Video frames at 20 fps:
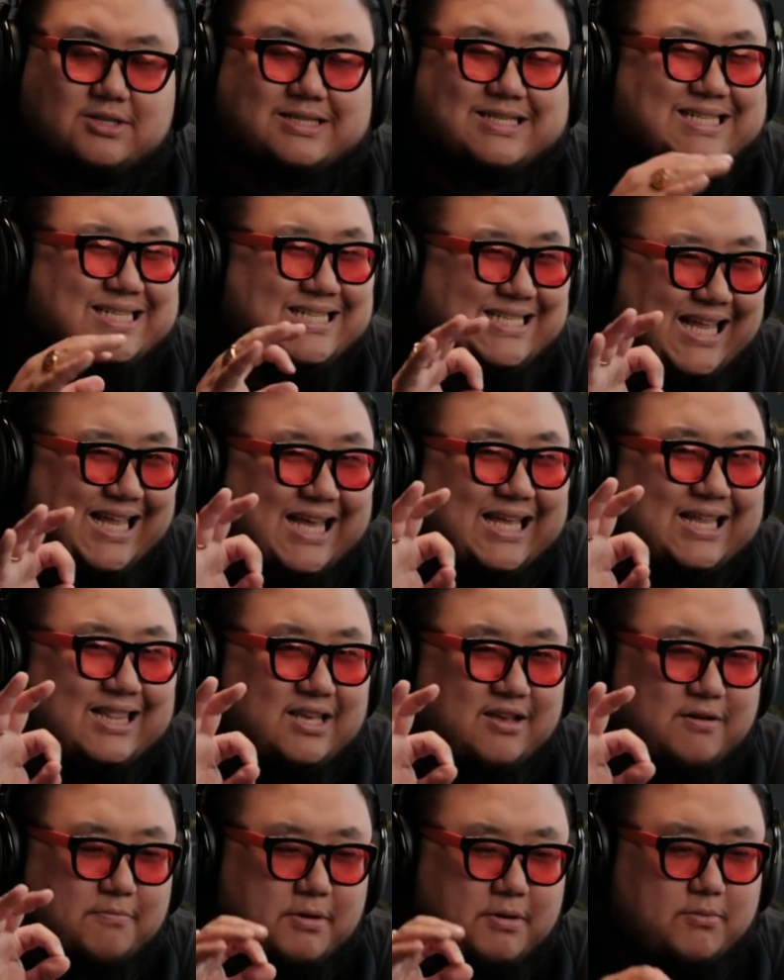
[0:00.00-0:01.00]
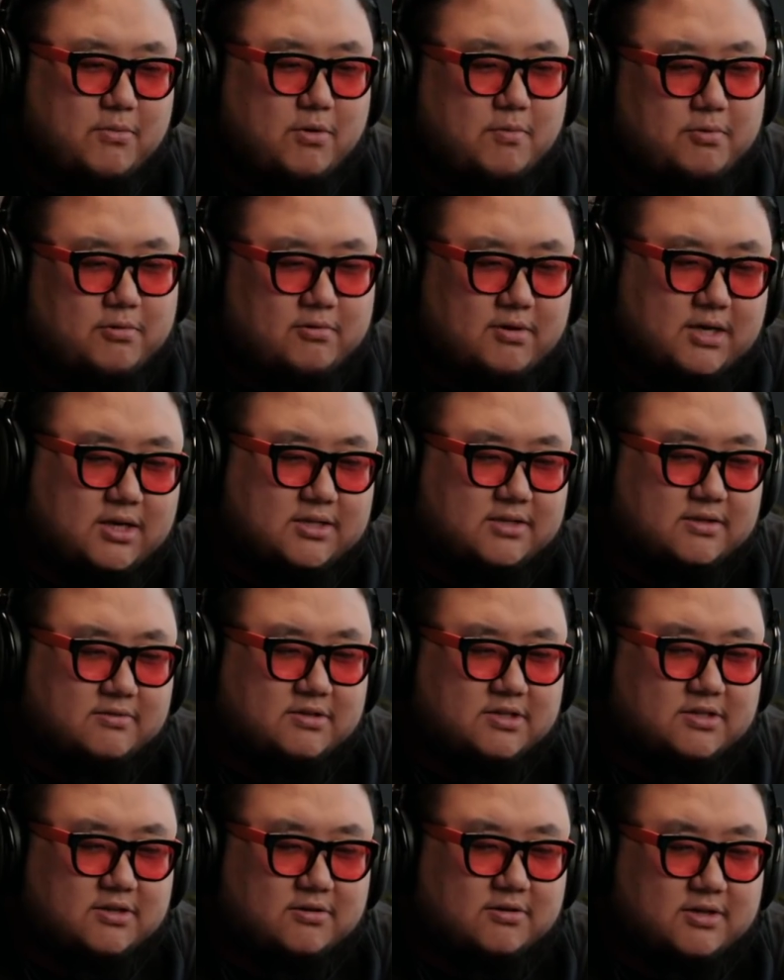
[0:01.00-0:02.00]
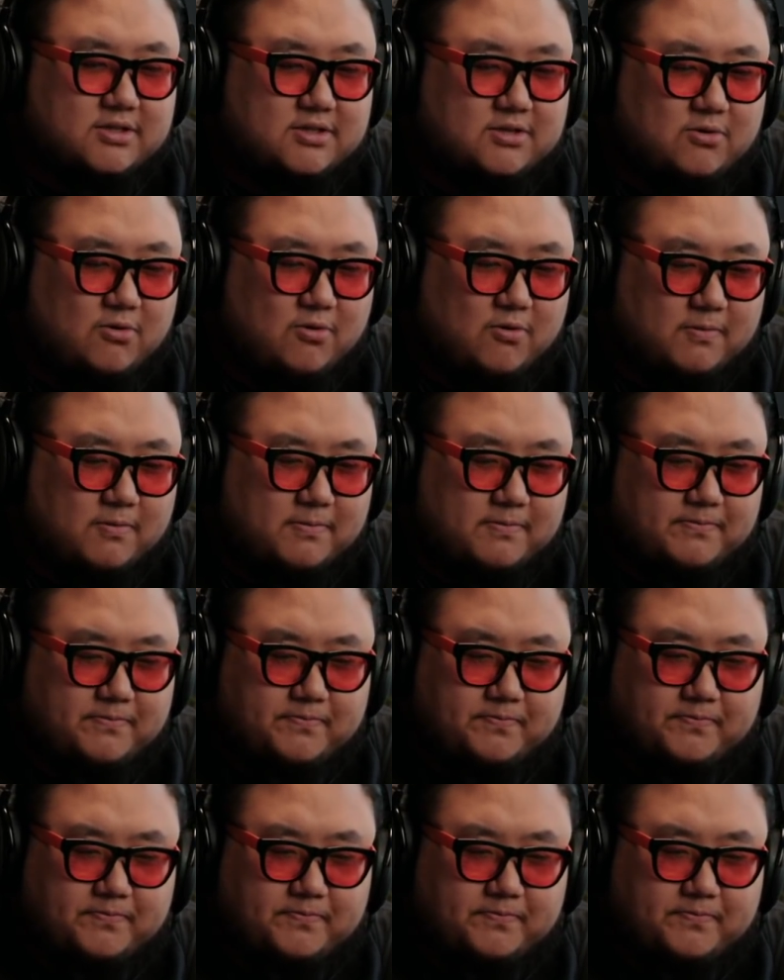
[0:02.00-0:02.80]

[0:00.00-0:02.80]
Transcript: just slightly a bit more progressive, so that's cool.